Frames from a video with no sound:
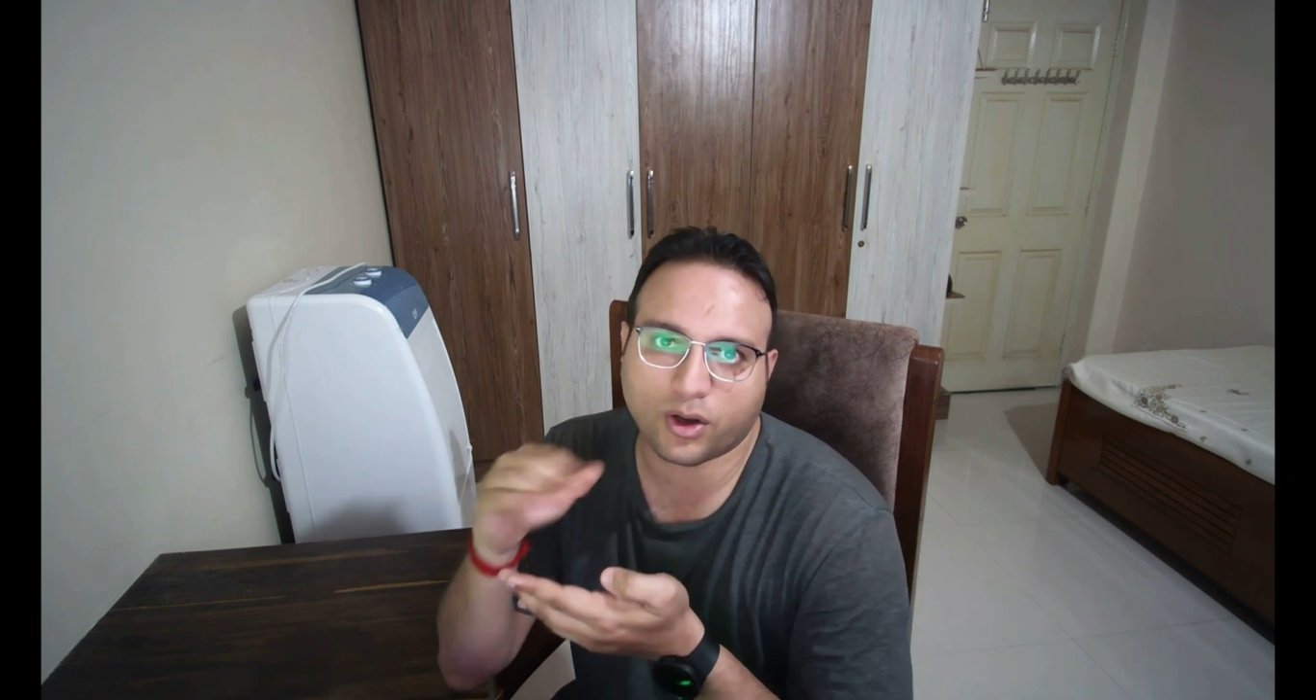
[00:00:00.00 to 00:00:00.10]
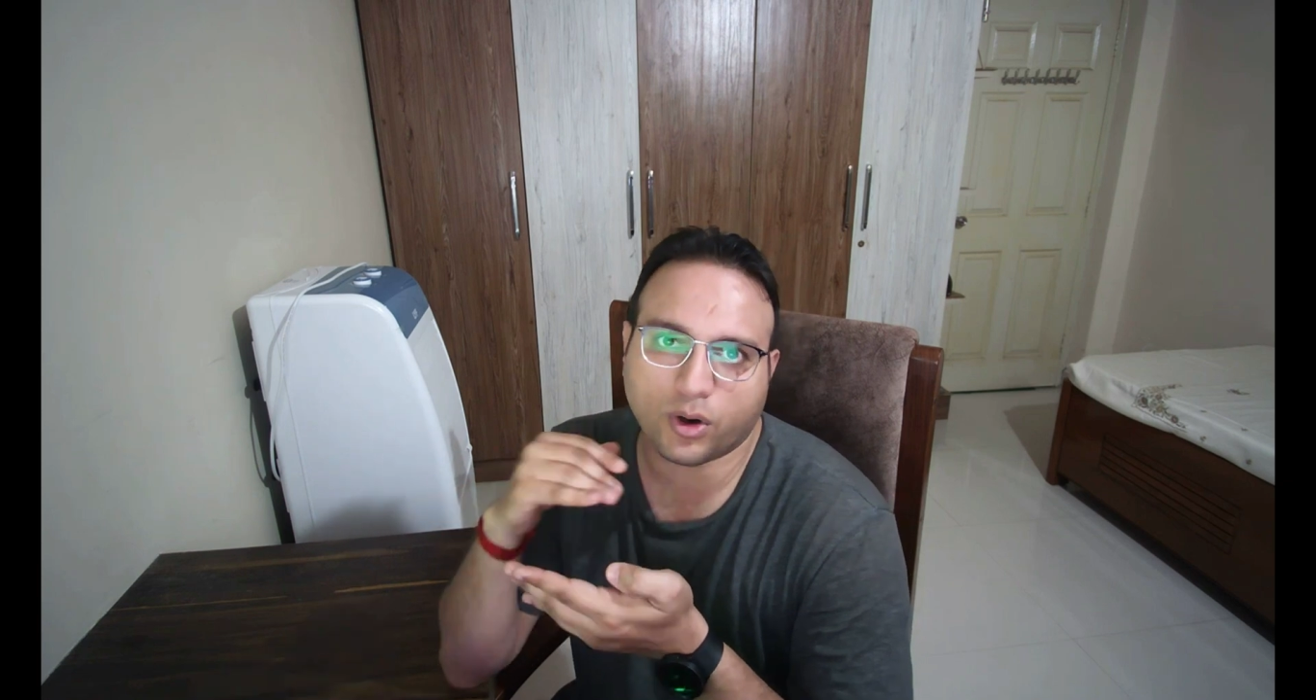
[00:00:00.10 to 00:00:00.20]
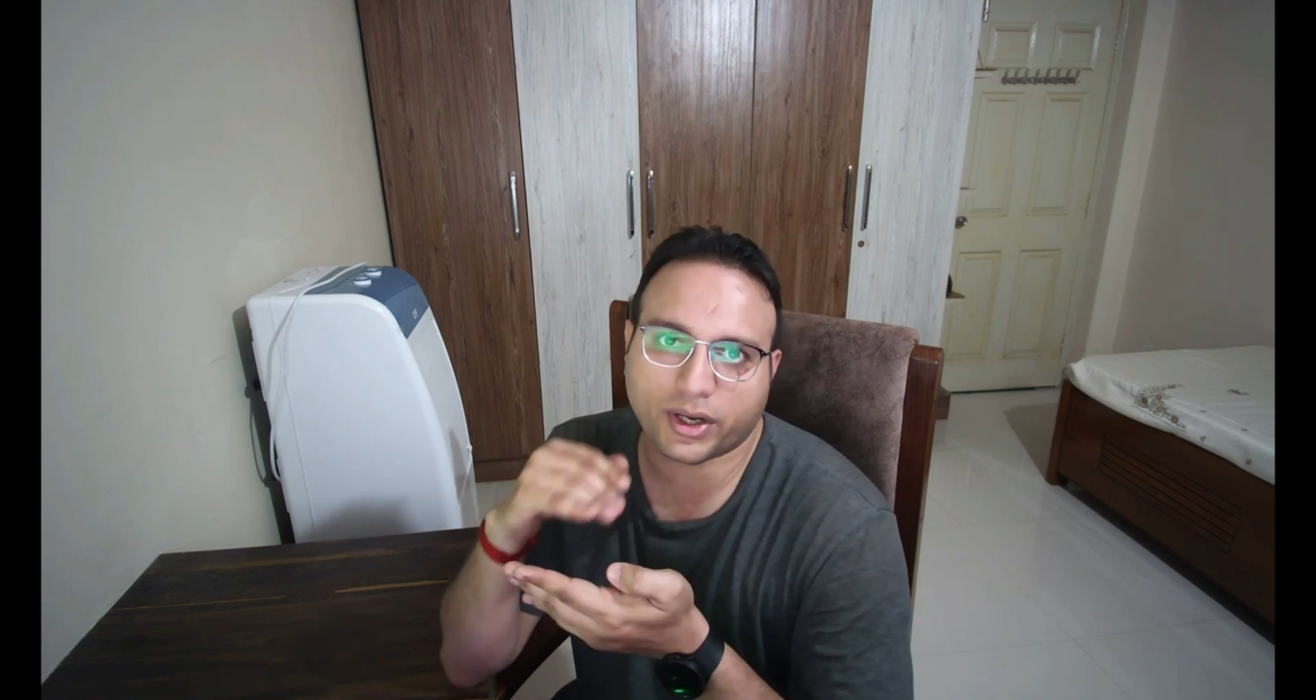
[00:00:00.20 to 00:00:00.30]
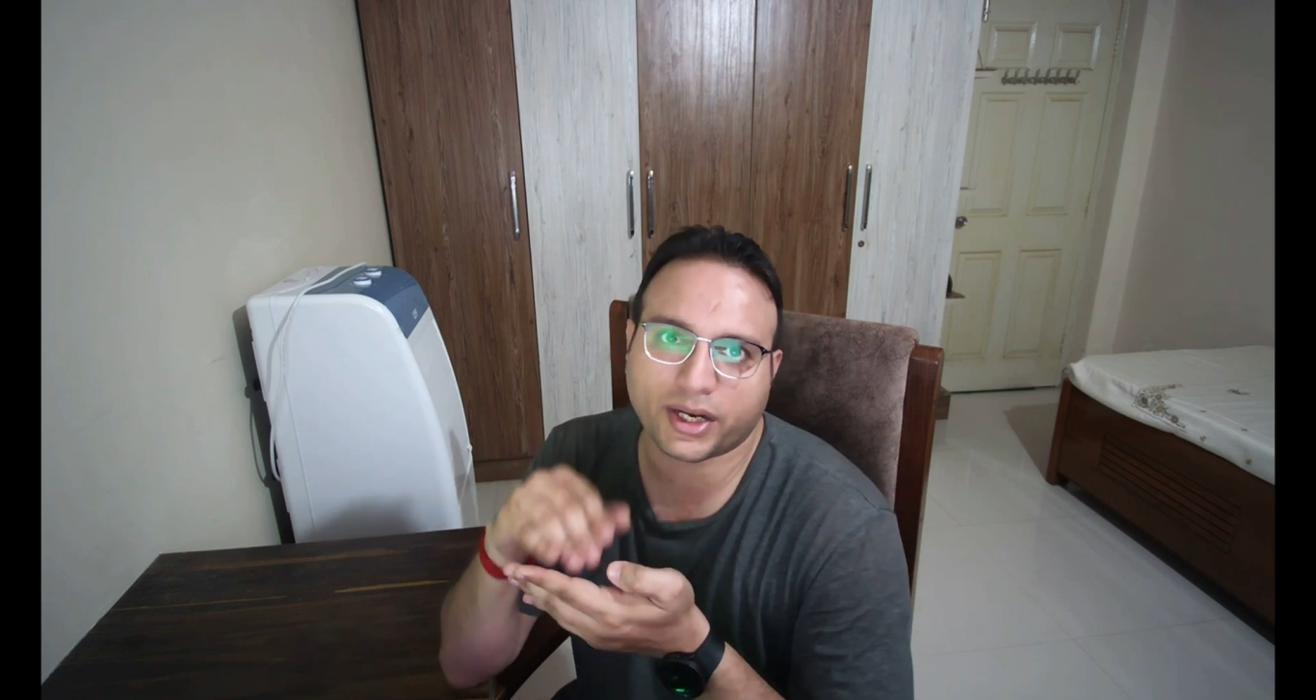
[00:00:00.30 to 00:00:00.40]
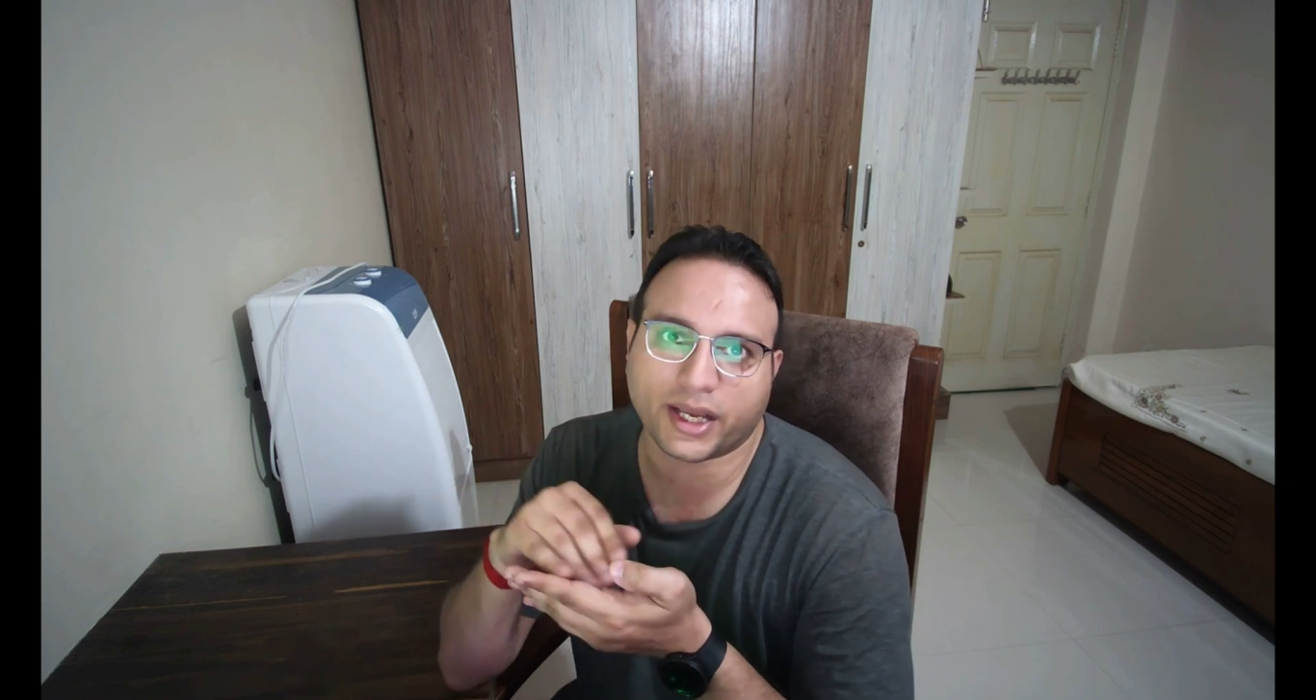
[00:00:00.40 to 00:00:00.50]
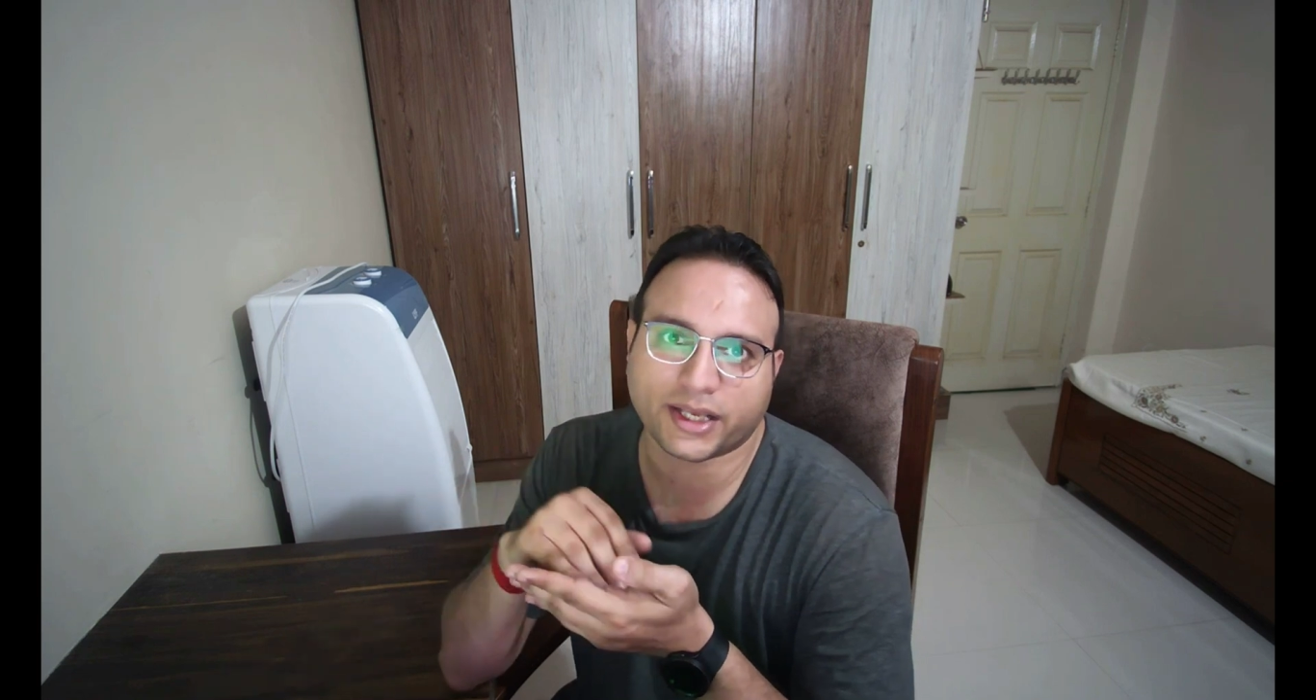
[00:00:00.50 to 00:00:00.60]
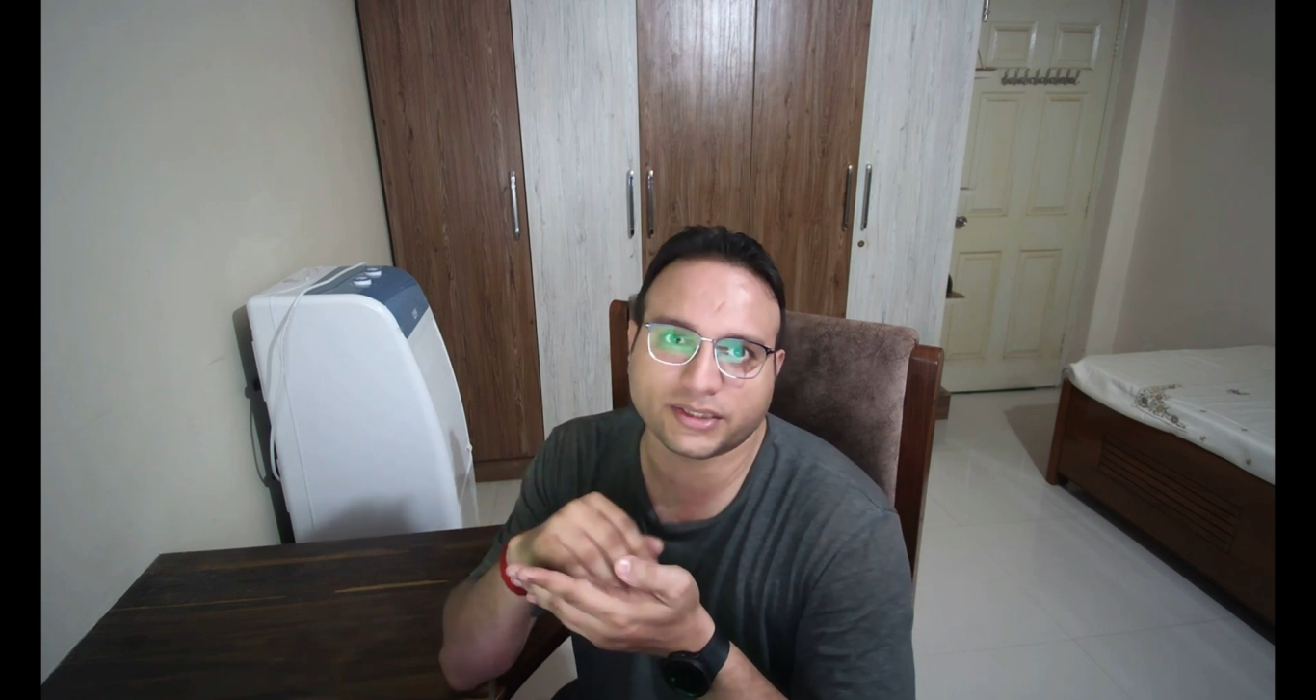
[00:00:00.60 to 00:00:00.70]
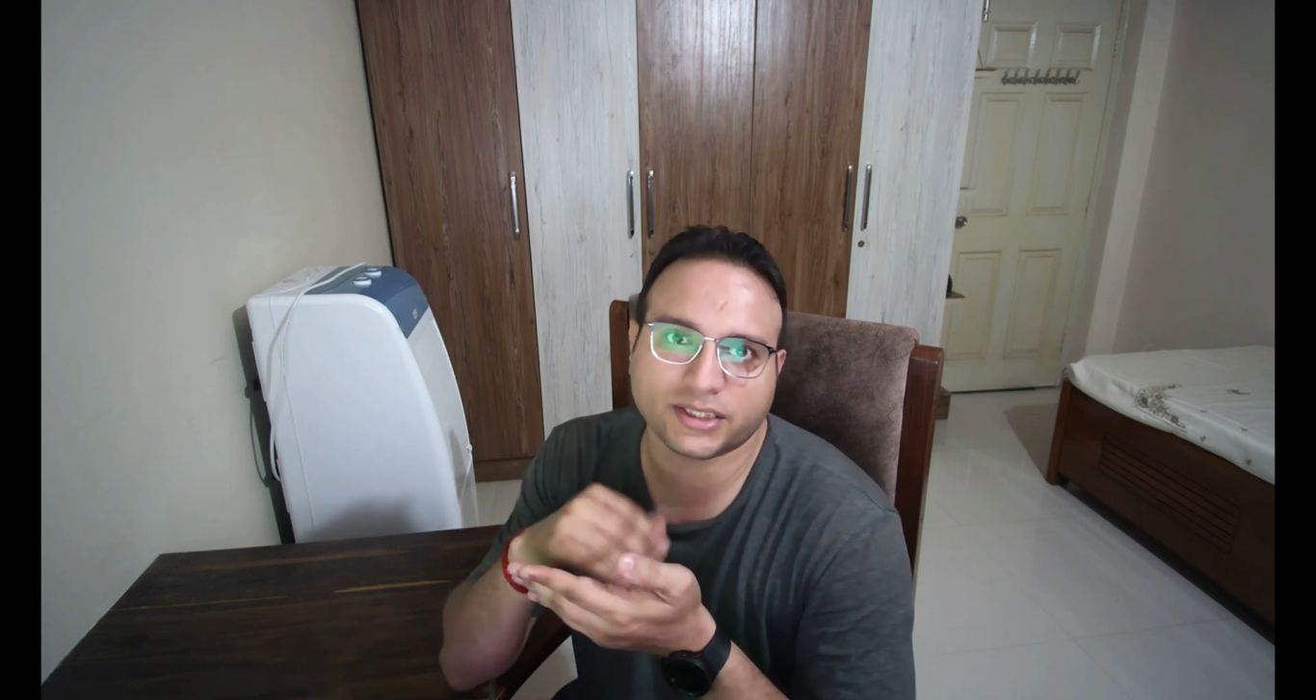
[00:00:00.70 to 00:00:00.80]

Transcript: or I can